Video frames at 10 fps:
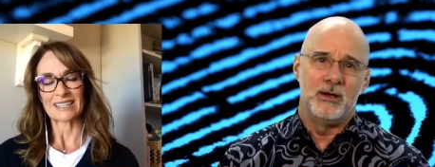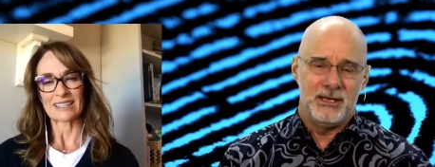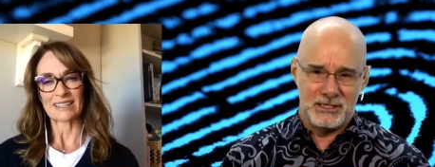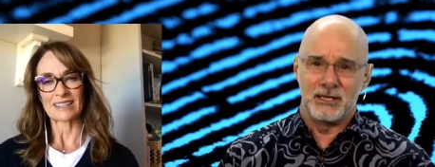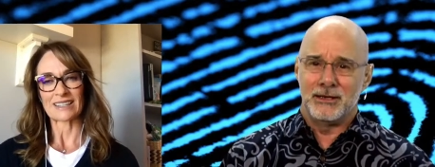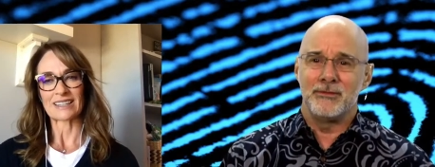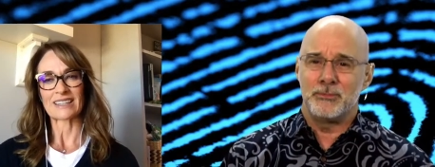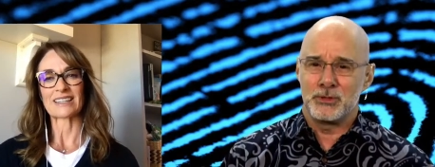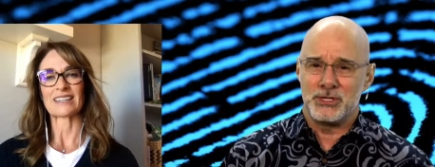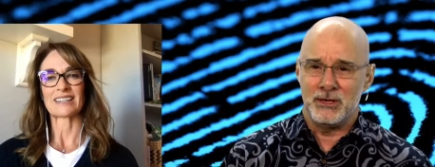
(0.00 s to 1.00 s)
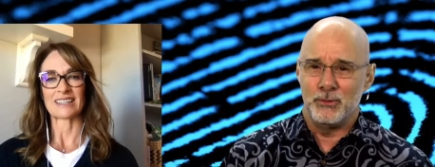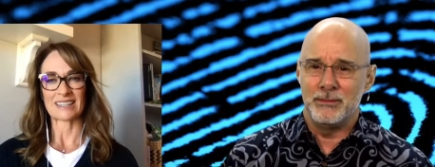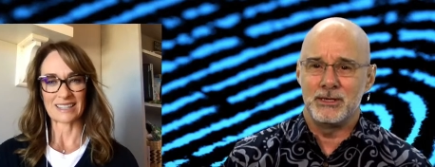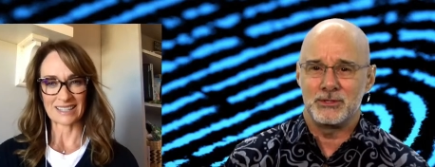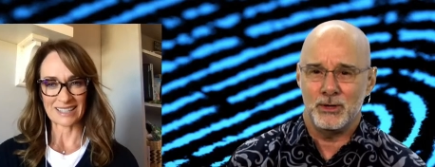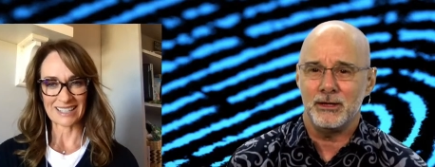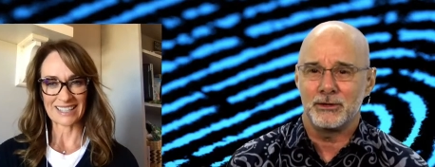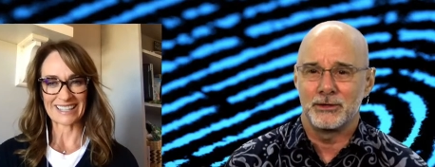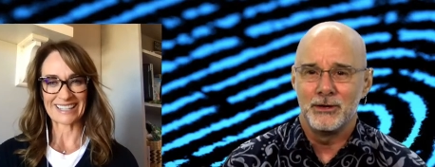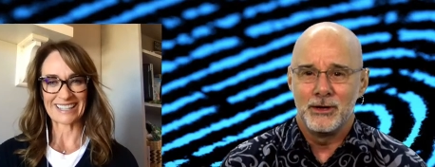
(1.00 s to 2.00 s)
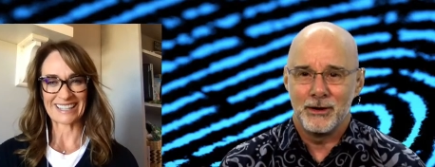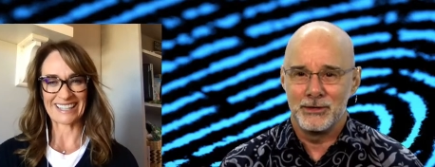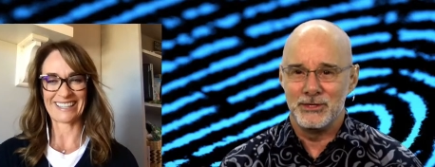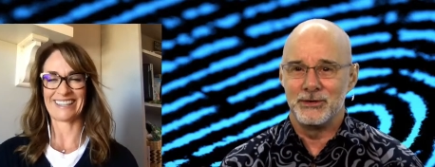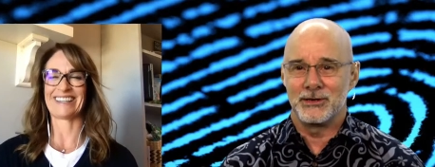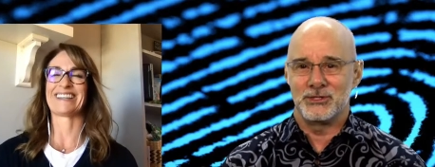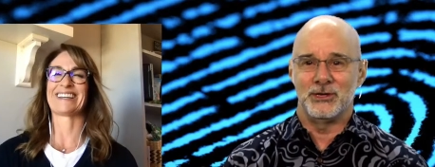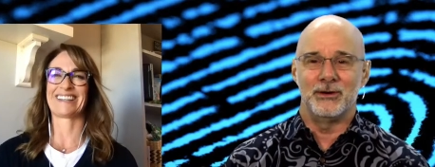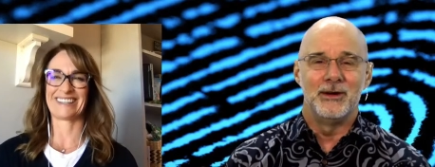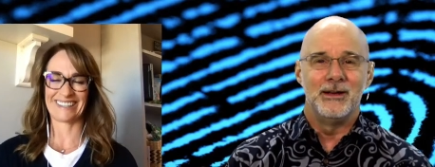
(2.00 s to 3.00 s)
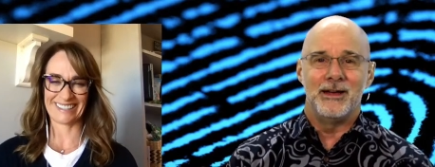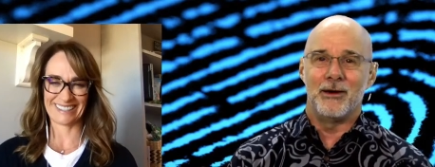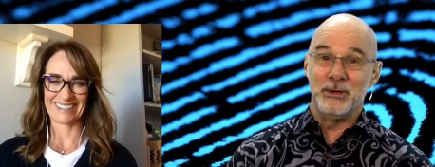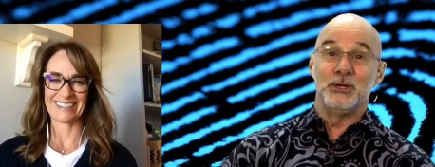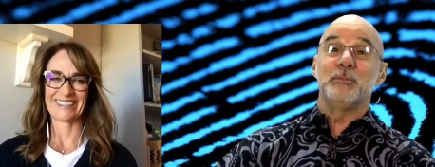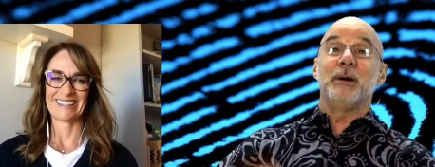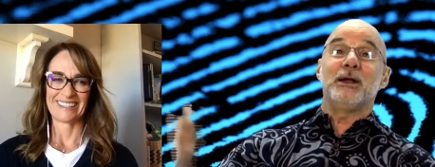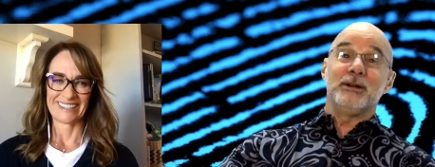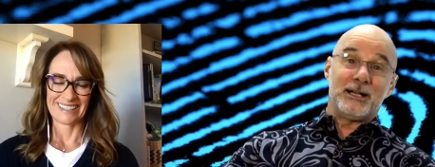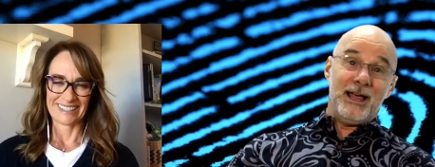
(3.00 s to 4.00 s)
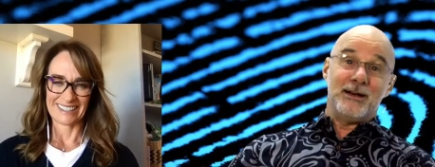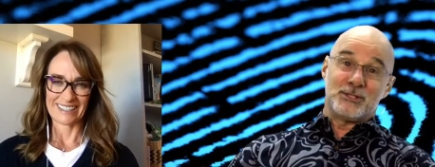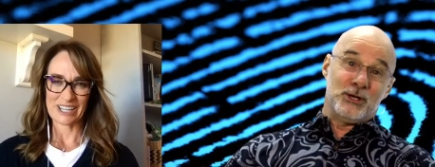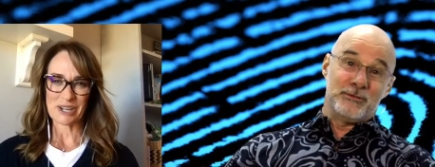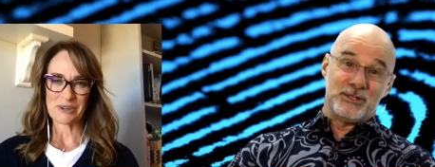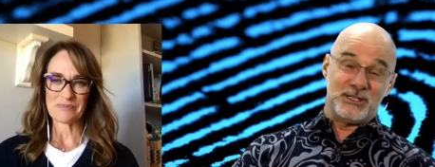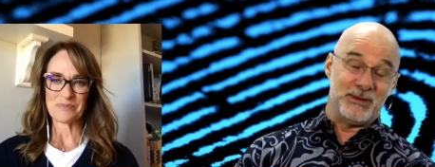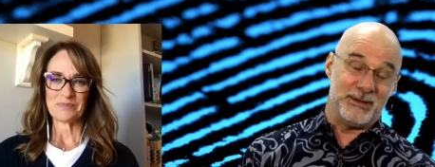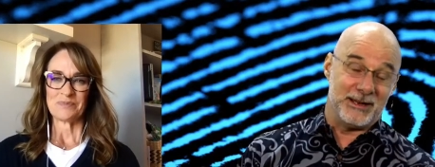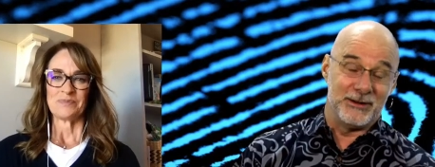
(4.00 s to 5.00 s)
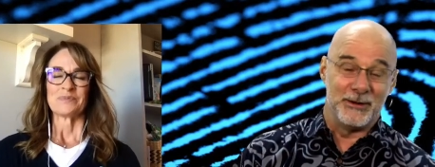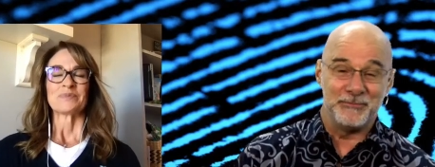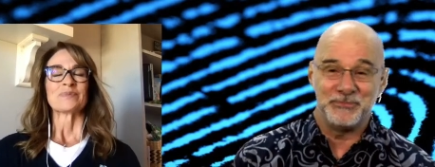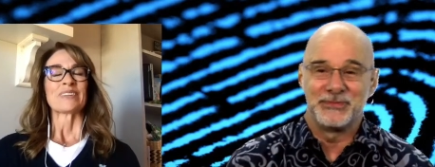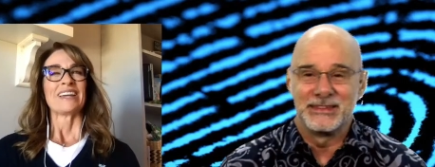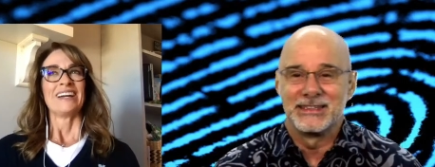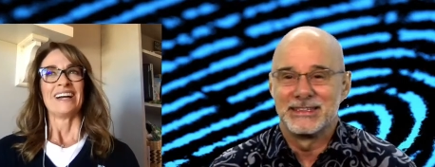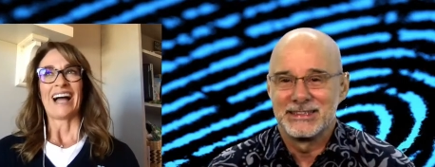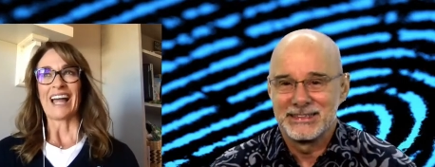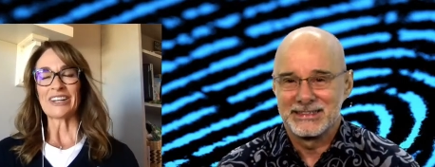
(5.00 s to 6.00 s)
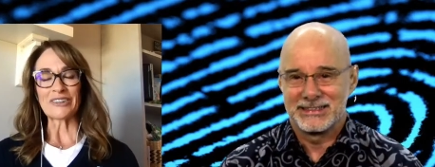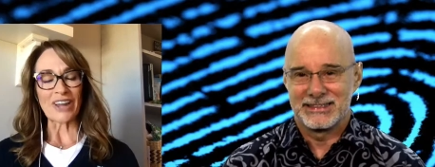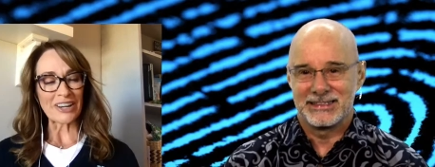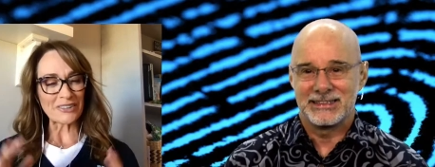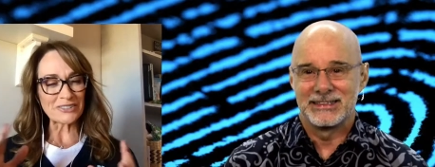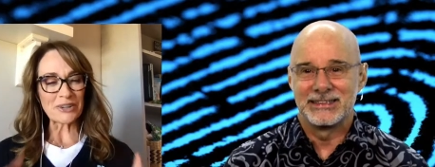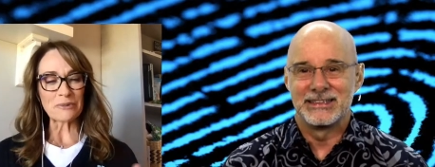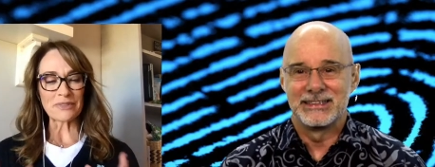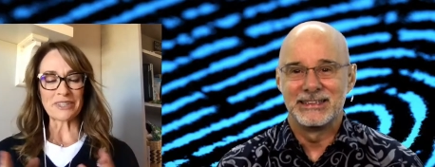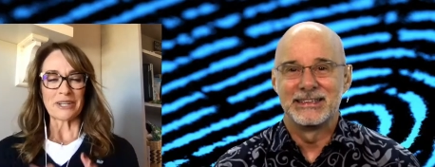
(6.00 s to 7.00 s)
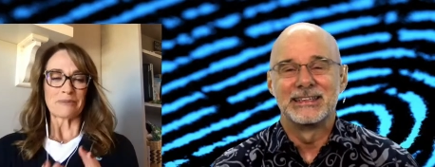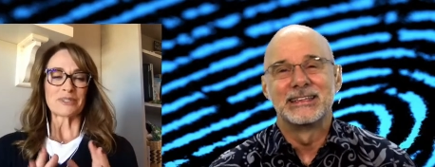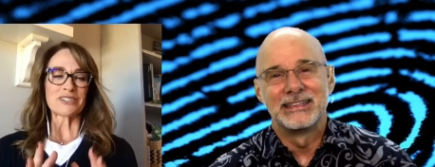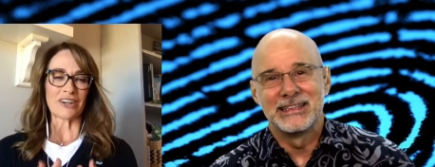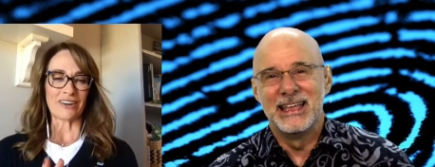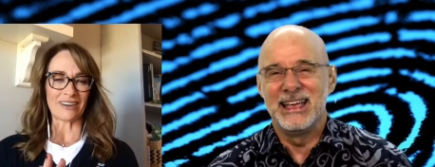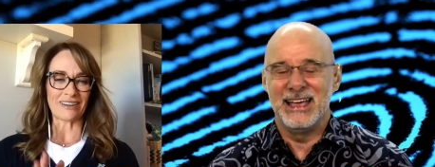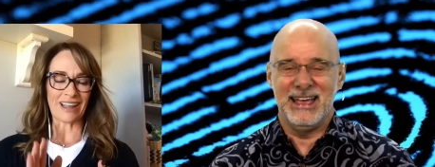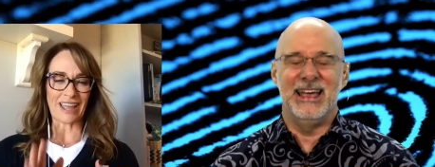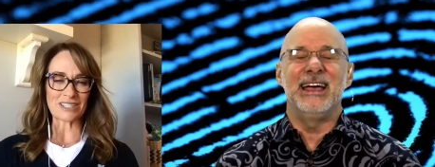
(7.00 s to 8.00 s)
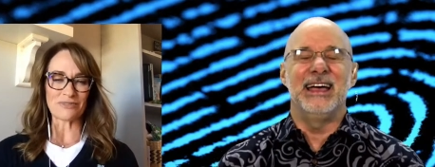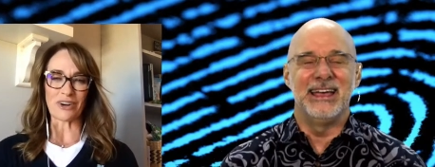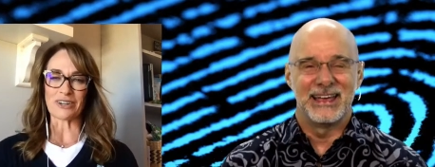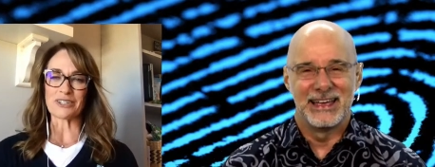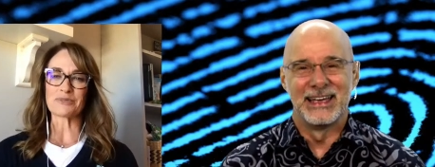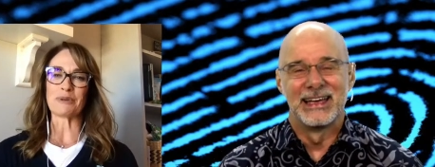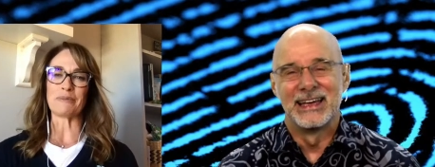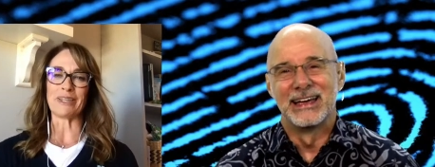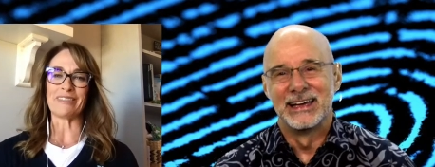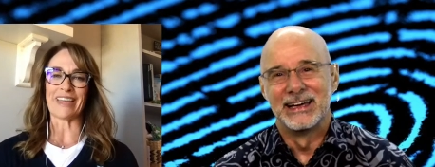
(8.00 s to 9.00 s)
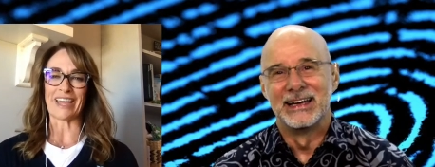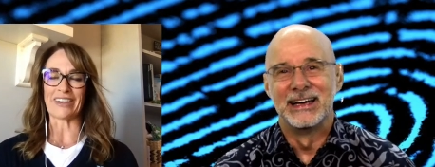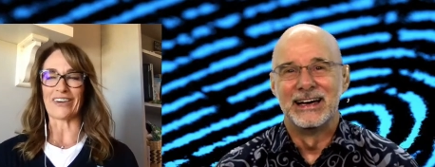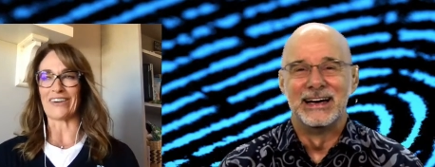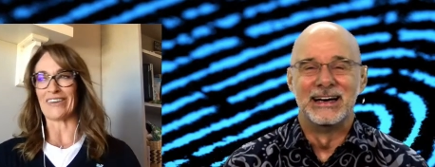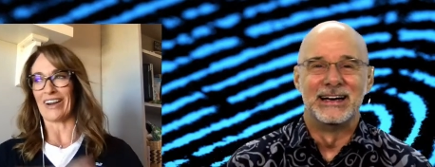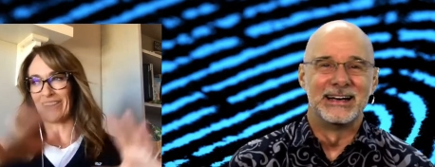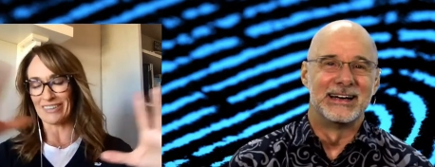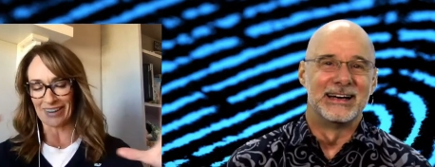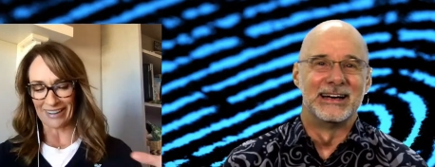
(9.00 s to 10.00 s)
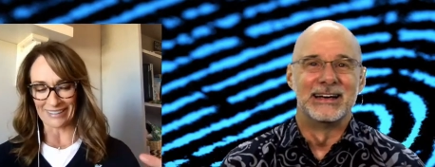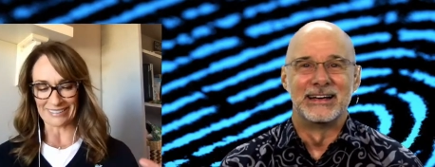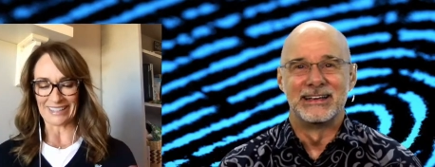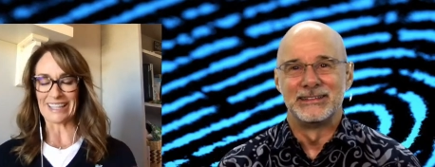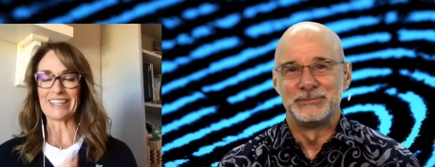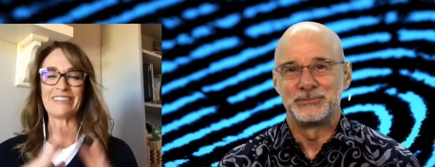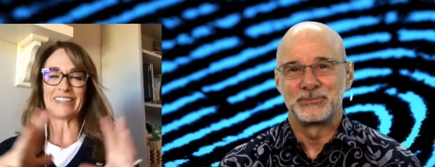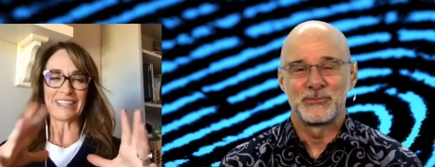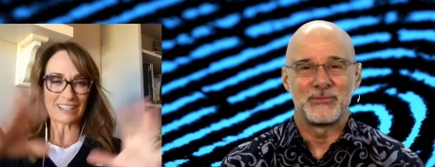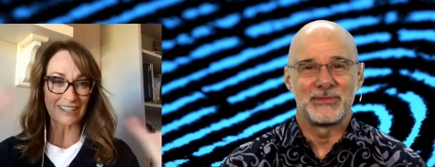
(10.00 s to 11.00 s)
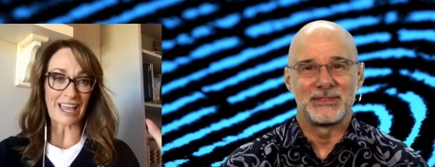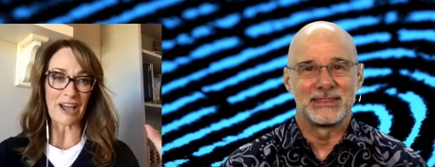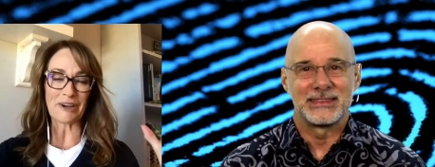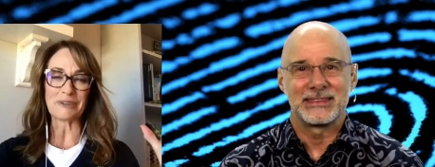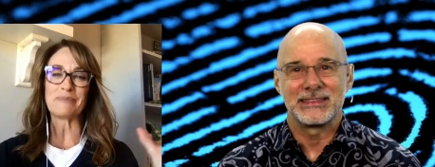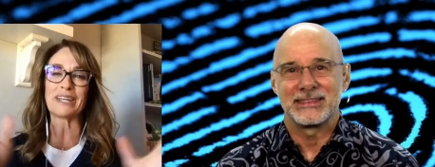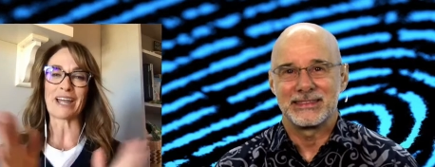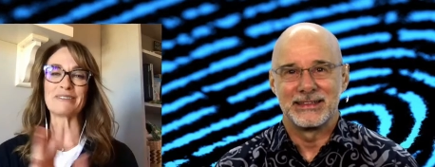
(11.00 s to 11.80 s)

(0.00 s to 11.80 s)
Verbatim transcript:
Speaker 1: is it eleven percent women as well, or are you are there are we doing better in cloud services? Maybe I don't know.
Speaker 2: I don't I don't know what the numbers are as far as women that are are uh, in the cloud, but I